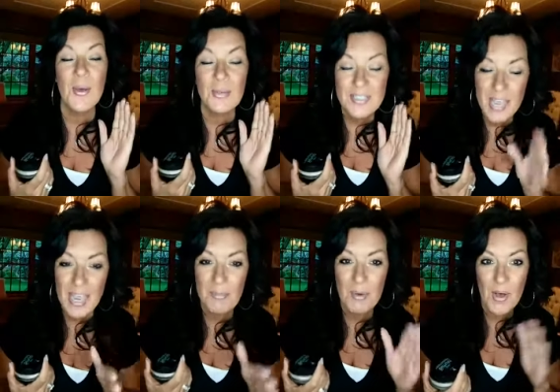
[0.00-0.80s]

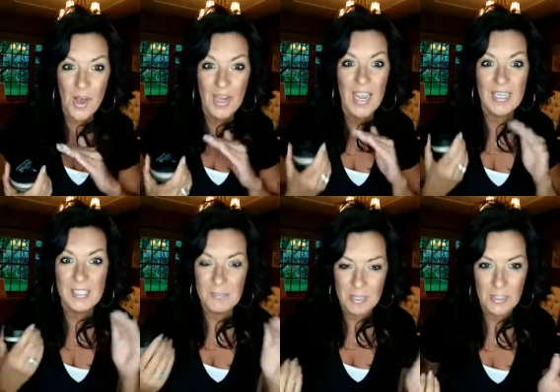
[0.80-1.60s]
table on a
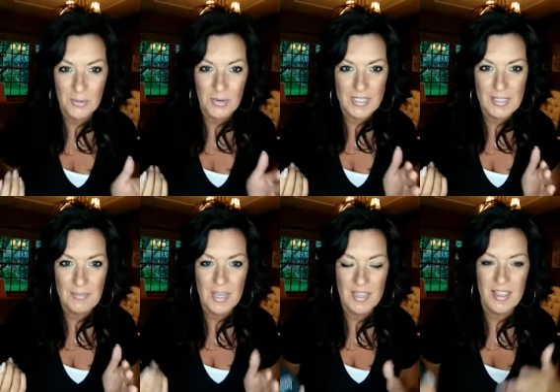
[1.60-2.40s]
special
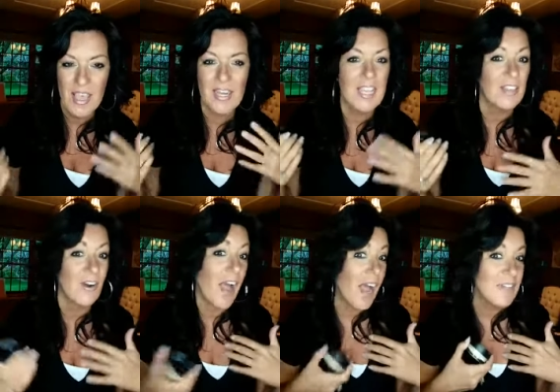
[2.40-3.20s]
recipe that either
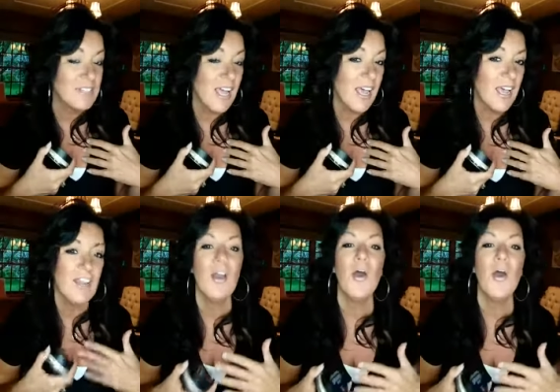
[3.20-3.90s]
I've done